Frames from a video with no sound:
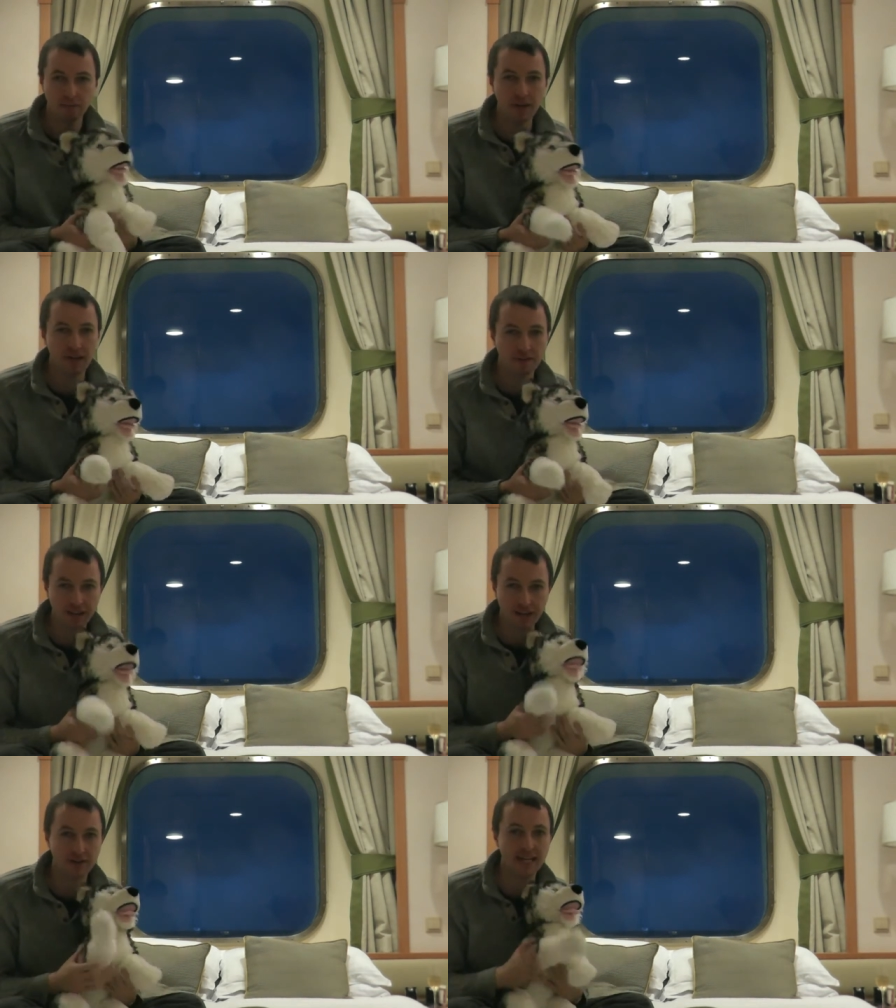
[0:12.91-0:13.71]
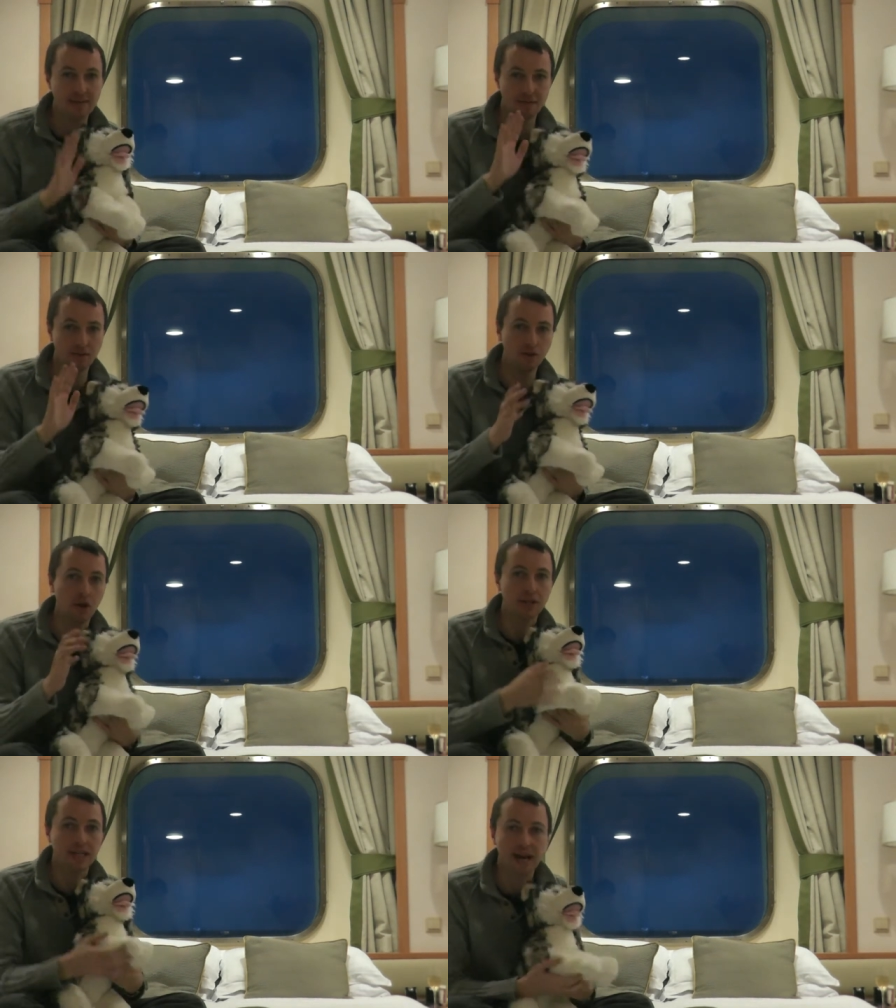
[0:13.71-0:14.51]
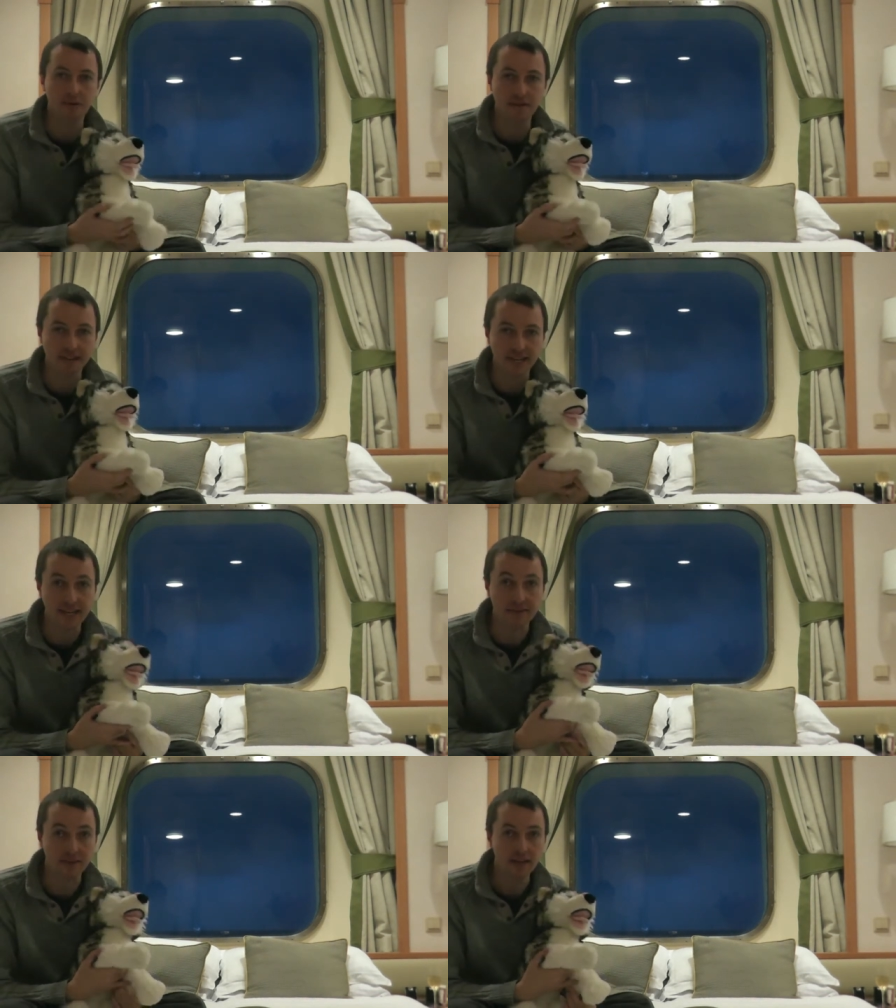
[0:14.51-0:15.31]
but sadly it's not guaranteed.